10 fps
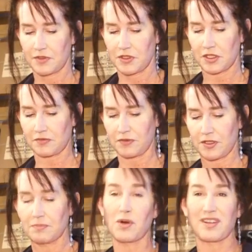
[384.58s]
just
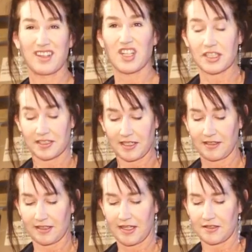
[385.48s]
for more looks than
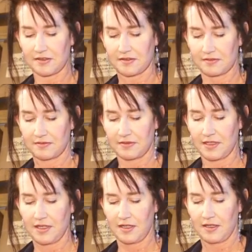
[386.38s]
anything else.
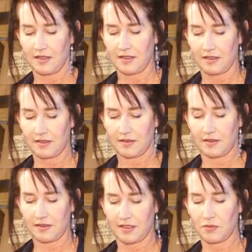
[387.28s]

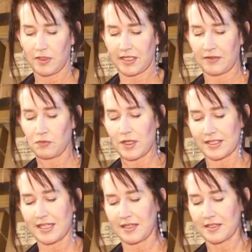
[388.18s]
And it will give one
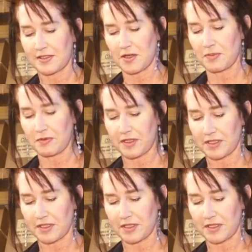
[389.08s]
side of the soap a